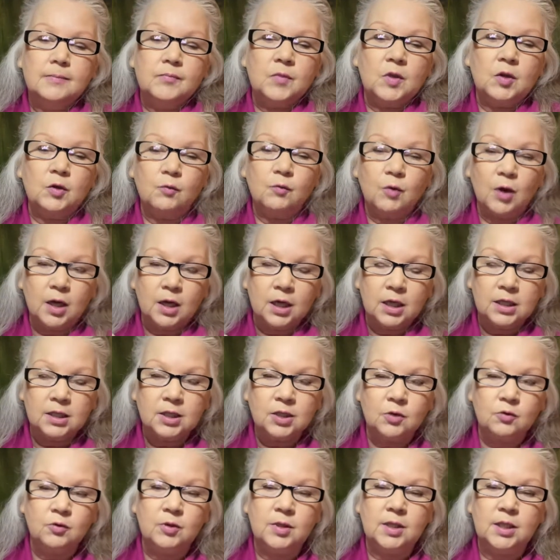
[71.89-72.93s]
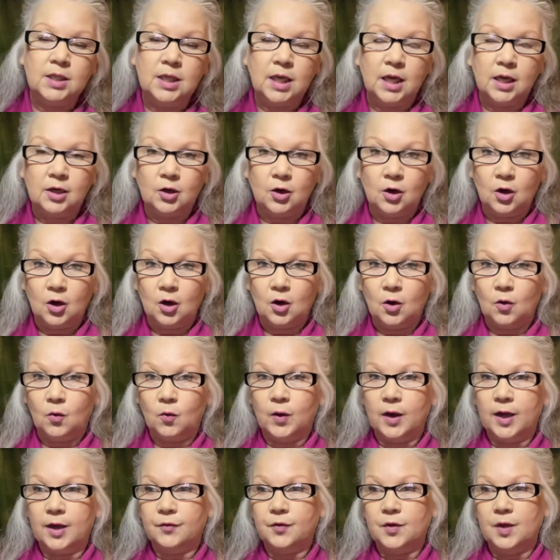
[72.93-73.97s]
You want to associate her
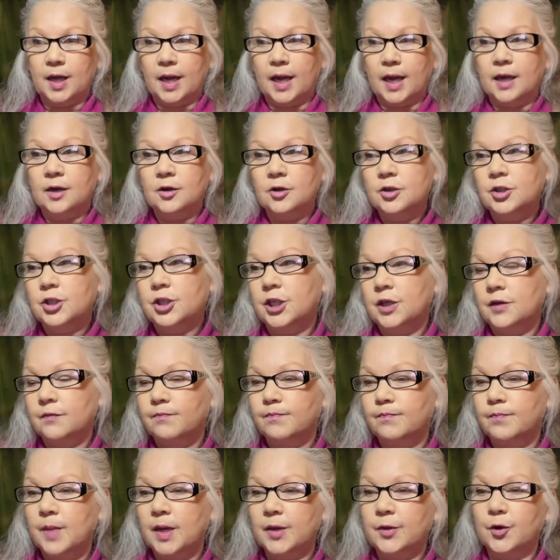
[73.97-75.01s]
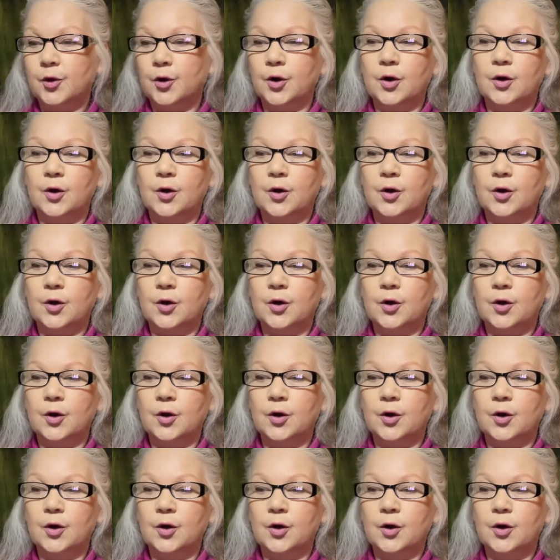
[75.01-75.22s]
with the energy of Mother